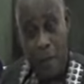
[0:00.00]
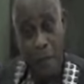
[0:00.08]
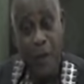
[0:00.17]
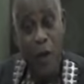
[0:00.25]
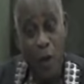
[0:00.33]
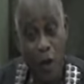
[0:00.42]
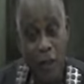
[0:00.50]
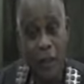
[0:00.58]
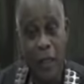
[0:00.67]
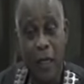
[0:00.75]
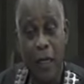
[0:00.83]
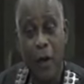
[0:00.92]
because
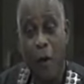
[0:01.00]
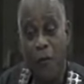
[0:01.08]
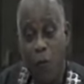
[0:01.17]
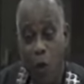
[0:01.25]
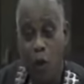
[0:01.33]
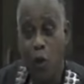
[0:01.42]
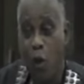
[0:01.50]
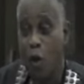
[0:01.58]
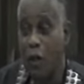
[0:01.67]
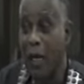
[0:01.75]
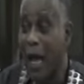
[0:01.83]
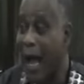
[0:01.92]
of what
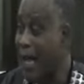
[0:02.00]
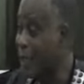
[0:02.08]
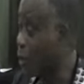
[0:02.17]
God has